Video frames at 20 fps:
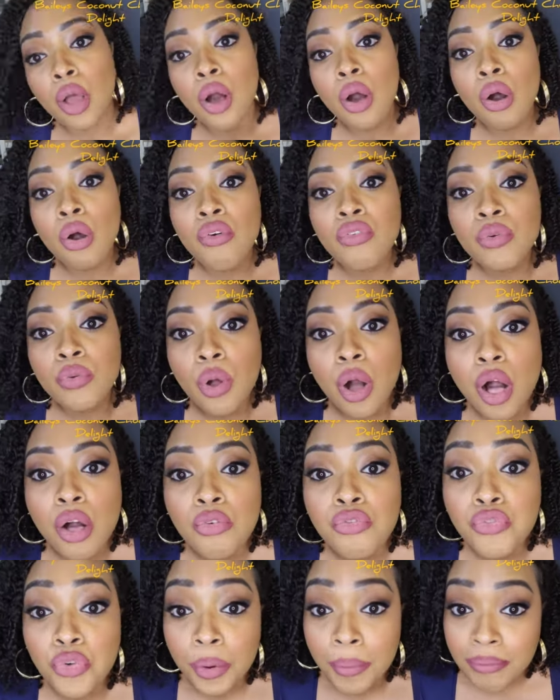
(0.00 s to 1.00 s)
Overall,
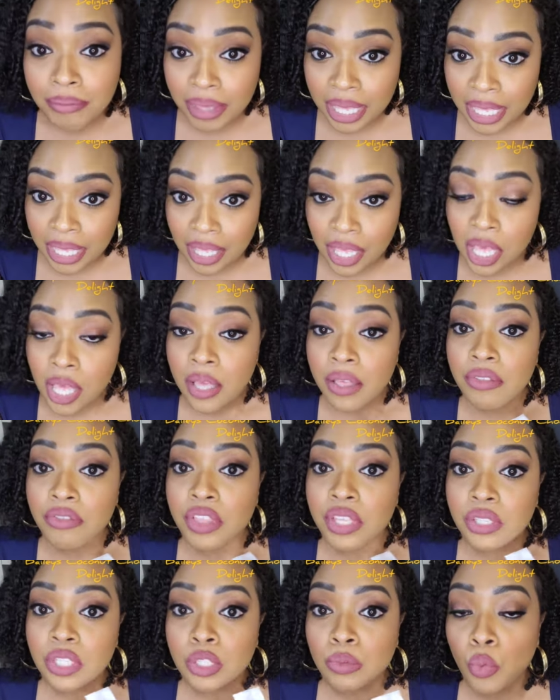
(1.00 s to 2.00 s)
for me,
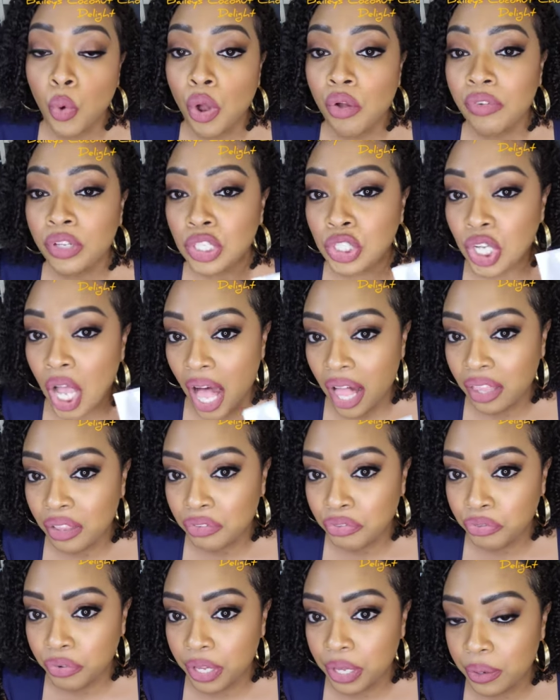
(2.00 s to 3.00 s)
this is more of a
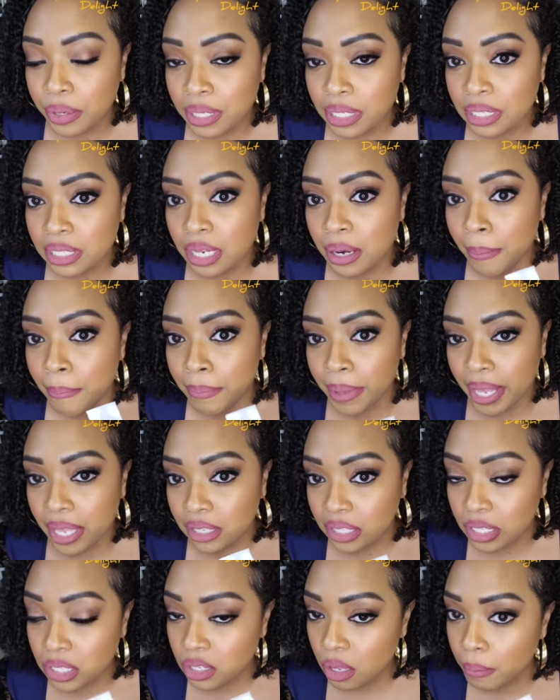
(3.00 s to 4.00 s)
chocolate fragrance than a
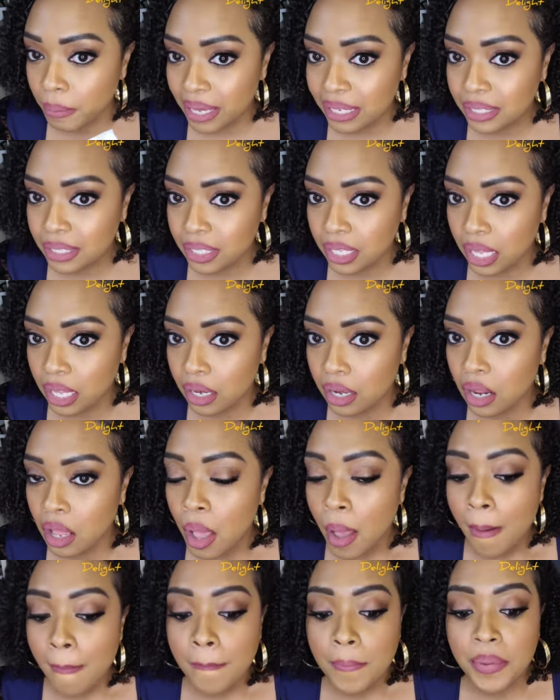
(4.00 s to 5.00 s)
Bailey's on my skin,
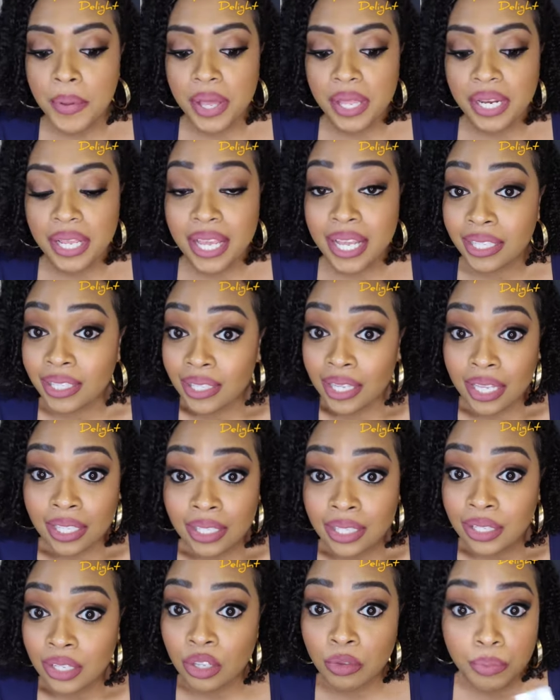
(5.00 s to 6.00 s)
but it's, it's
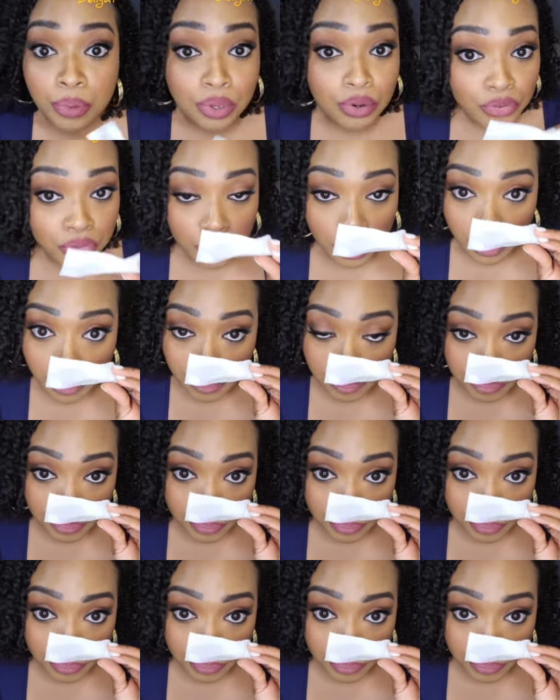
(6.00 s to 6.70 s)
still beautiful.